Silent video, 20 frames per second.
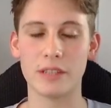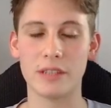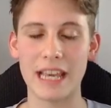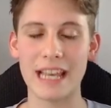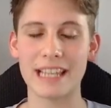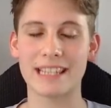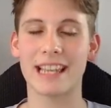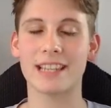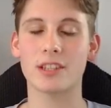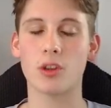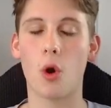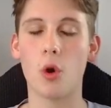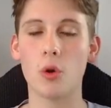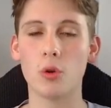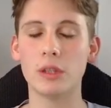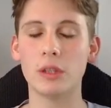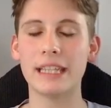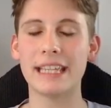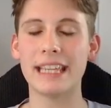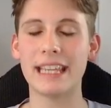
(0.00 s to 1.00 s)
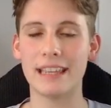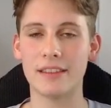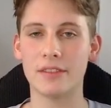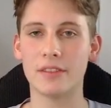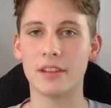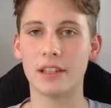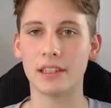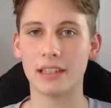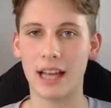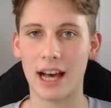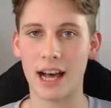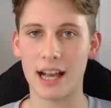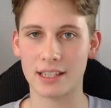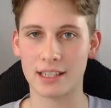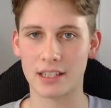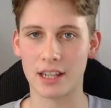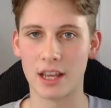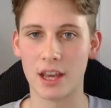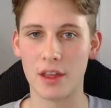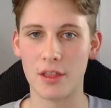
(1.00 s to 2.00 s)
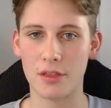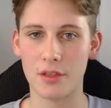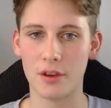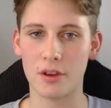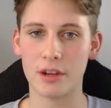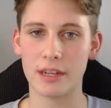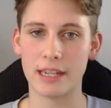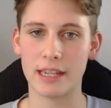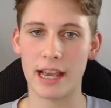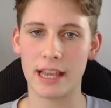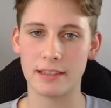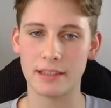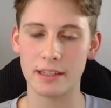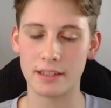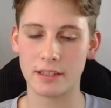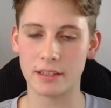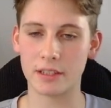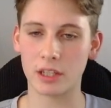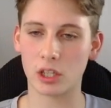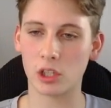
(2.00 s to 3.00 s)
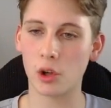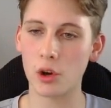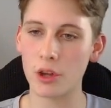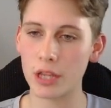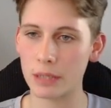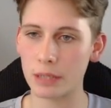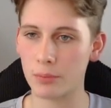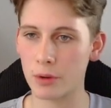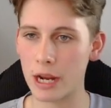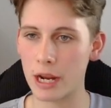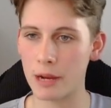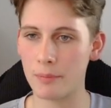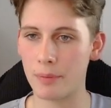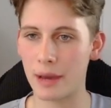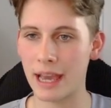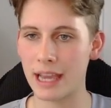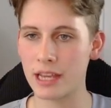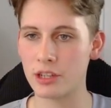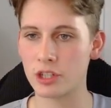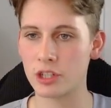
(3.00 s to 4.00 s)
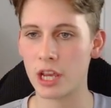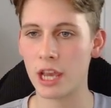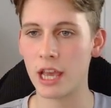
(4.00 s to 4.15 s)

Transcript: Yes, that's only in the last 30 days. This is a clothing brand page